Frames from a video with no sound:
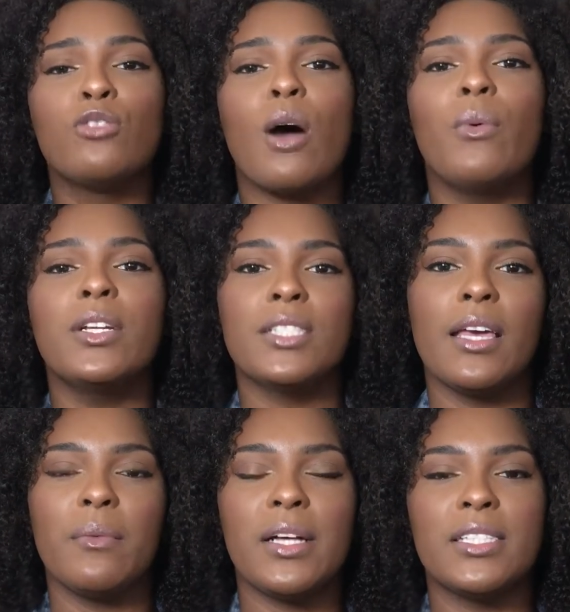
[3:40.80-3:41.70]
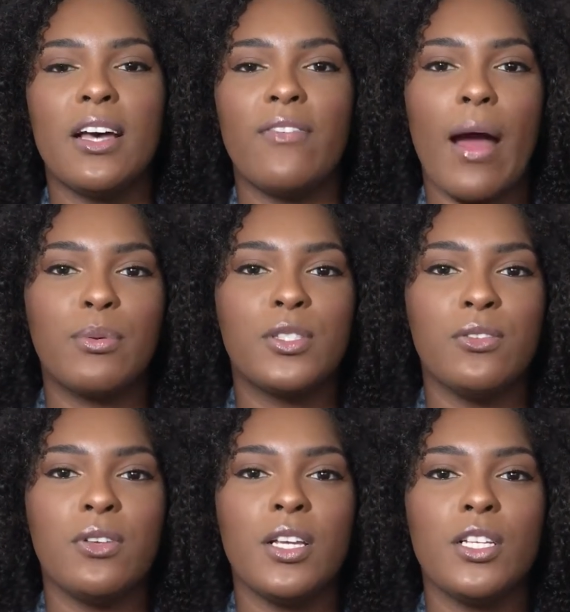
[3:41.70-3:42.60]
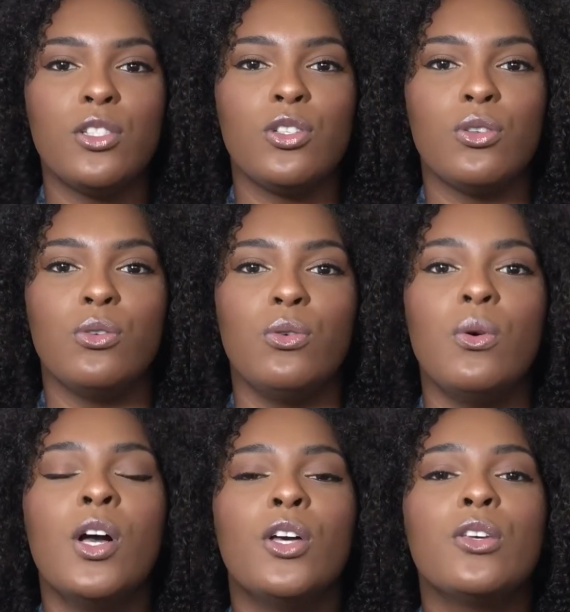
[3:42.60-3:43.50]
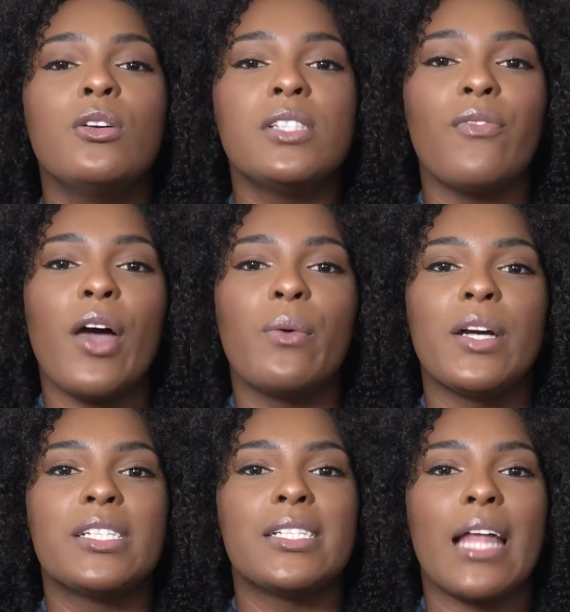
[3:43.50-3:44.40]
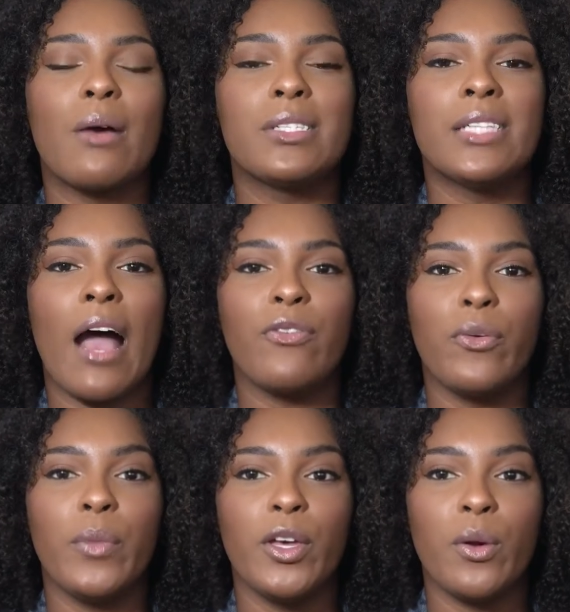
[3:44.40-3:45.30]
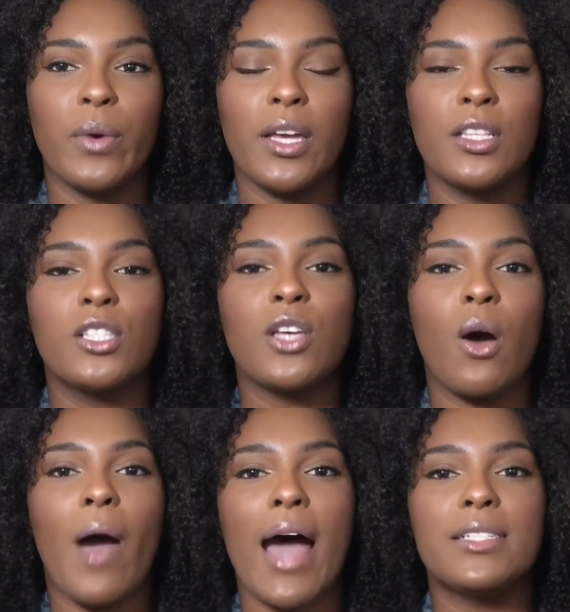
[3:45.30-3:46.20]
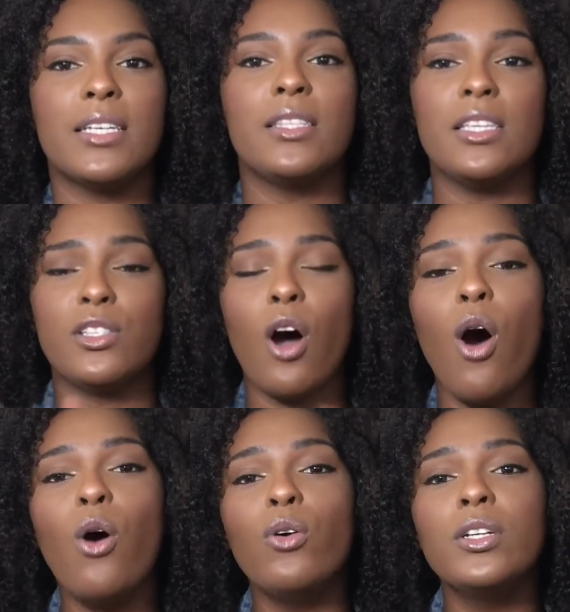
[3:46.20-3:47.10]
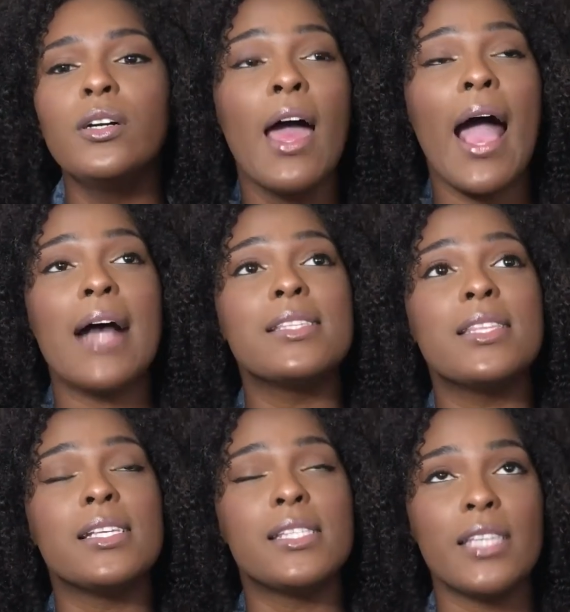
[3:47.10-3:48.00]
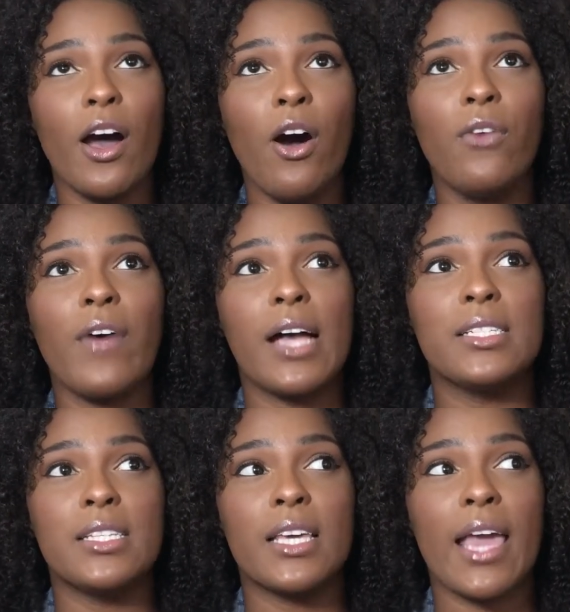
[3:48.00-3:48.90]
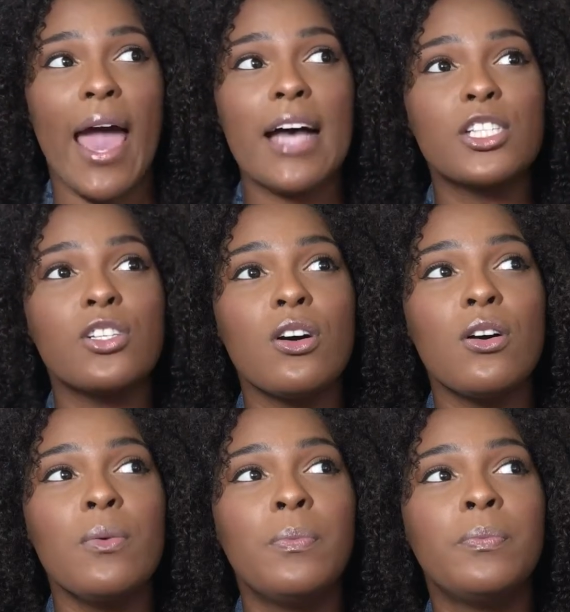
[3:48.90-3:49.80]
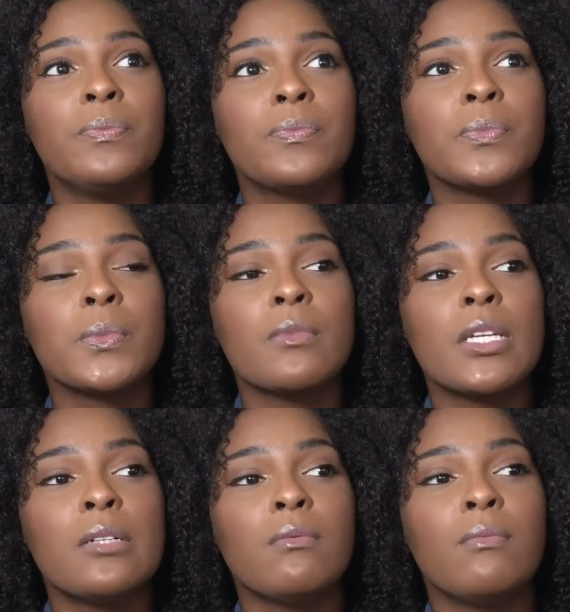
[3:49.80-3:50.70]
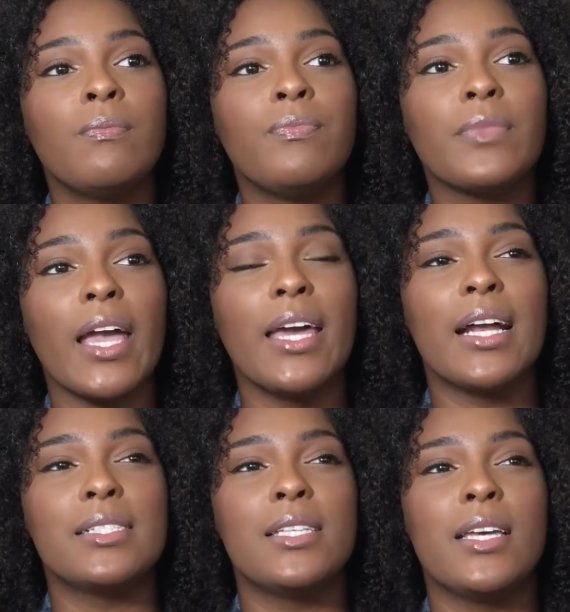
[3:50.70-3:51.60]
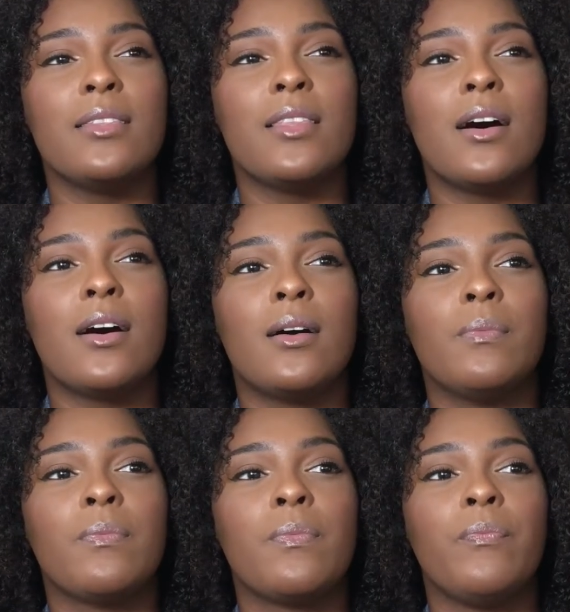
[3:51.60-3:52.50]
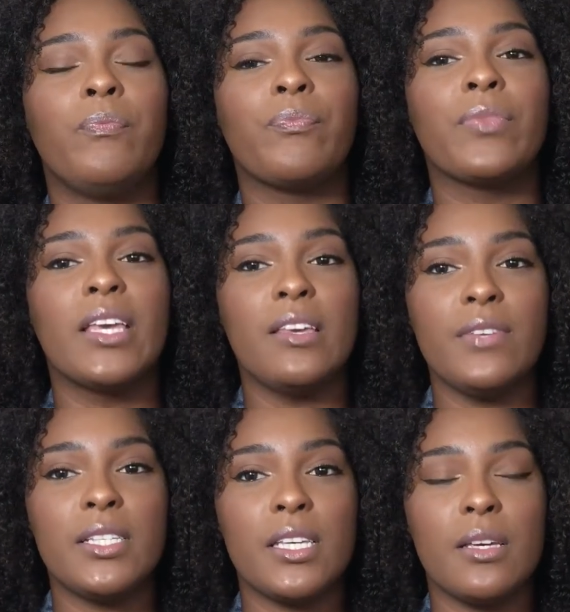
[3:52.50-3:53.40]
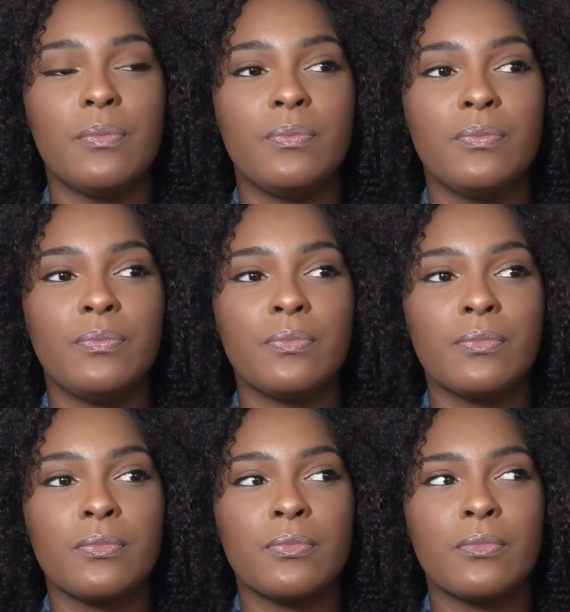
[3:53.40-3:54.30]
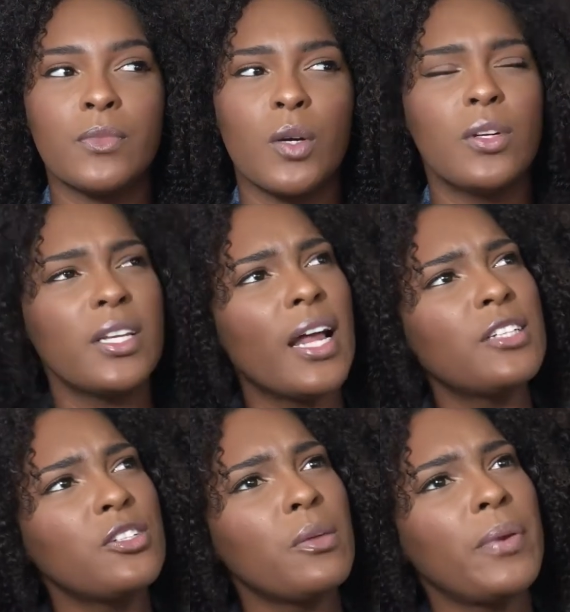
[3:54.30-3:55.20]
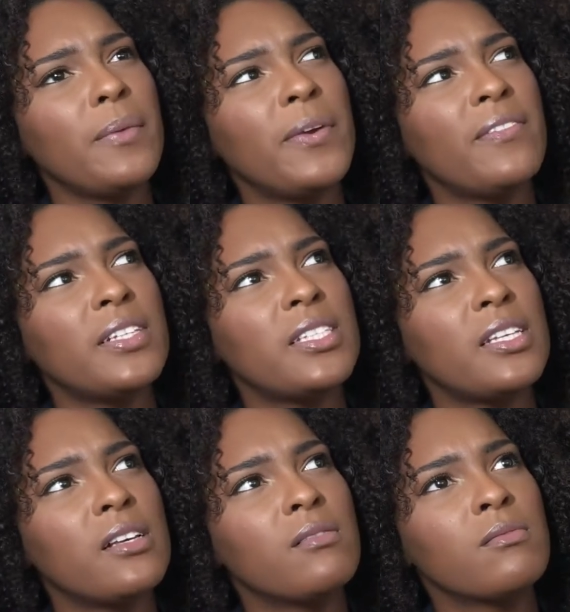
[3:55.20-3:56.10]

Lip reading: So I wanted to give myself opportunity to use evaluations that I was not familiar with. So I did the TOLD, I did the SELF, I did the CASTLE, and I did the EVT. Or did I do the PPVT?